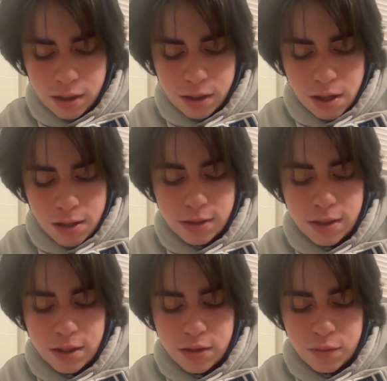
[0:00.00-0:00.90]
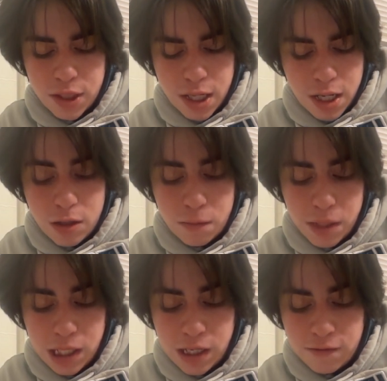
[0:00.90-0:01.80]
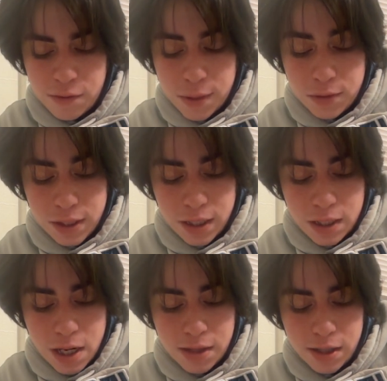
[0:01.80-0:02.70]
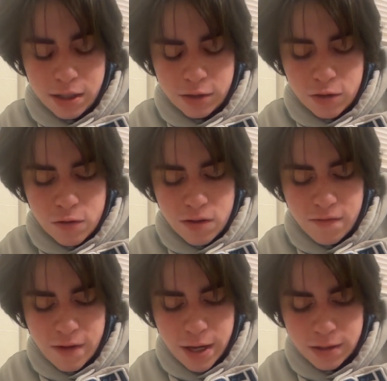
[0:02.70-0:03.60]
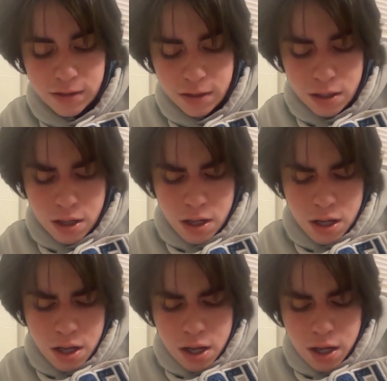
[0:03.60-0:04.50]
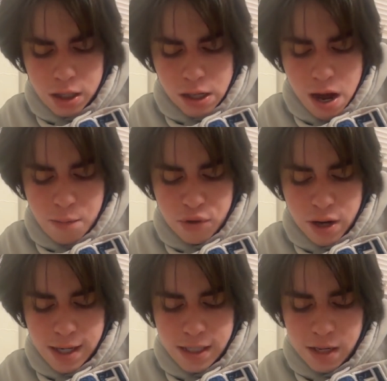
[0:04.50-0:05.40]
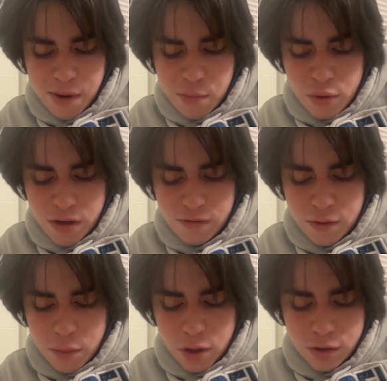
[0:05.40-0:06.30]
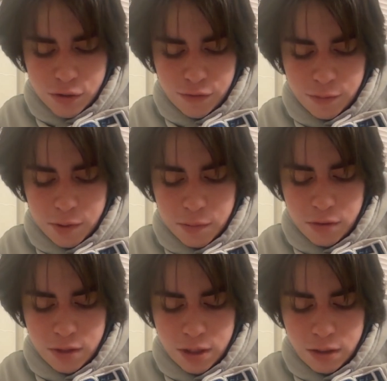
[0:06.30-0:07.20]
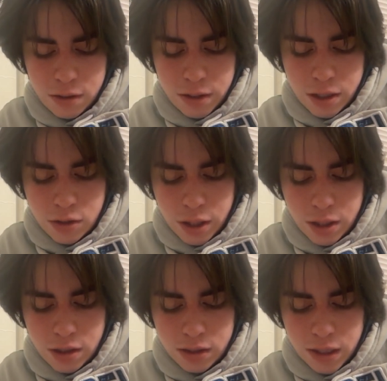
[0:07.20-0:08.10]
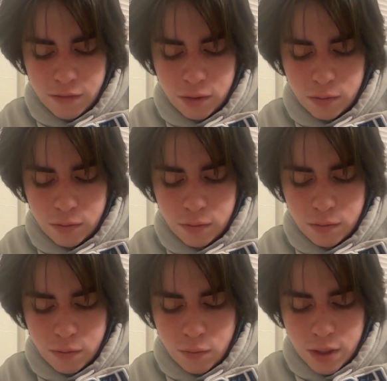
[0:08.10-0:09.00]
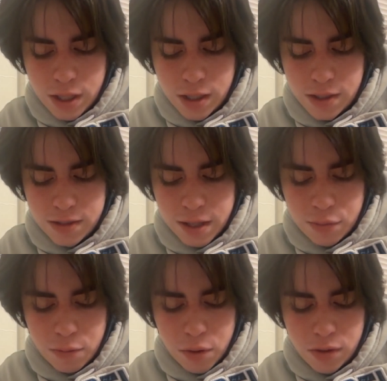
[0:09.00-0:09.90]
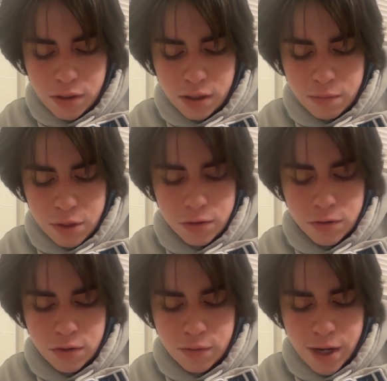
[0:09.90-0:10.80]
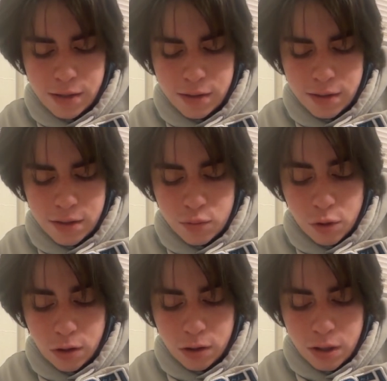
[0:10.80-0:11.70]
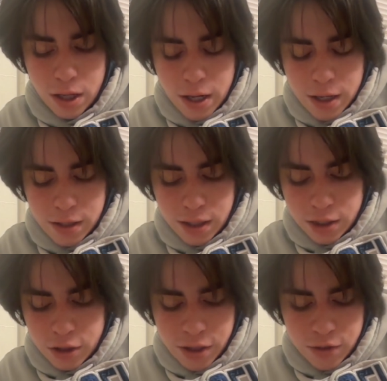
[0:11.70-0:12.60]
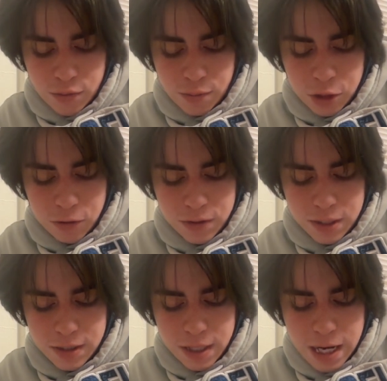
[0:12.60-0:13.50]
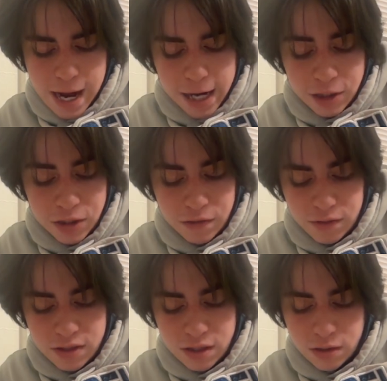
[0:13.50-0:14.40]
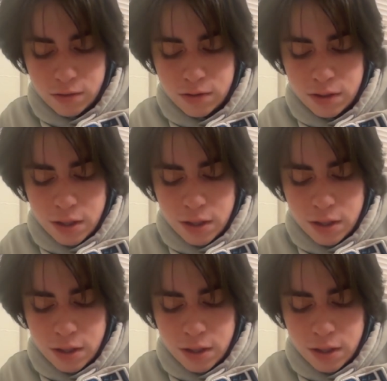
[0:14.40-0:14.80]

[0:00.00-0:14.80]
consonance with the inner meaning of the music and not the external effects. In opera, I take my point of departure from the music. I try to discover what it is that promoted the composer to write his work. Then I try to reproduce this in an action of the singers.